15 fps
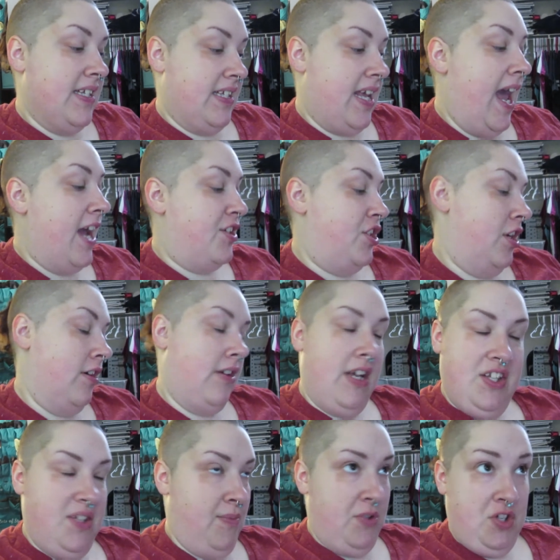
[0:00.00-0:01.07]
as cashier
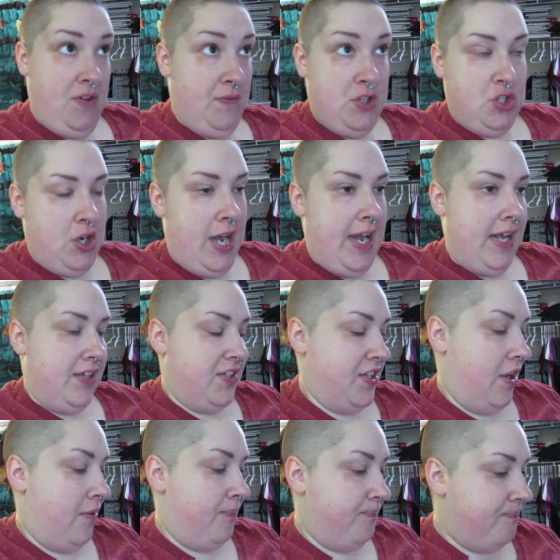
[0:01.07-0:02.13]
customer service training.
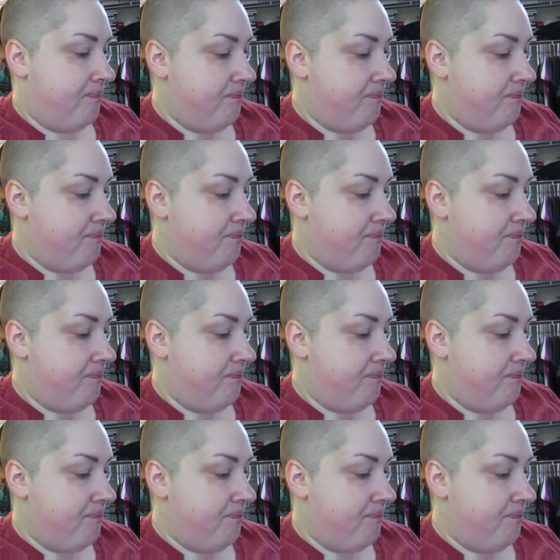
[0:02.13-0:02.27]
So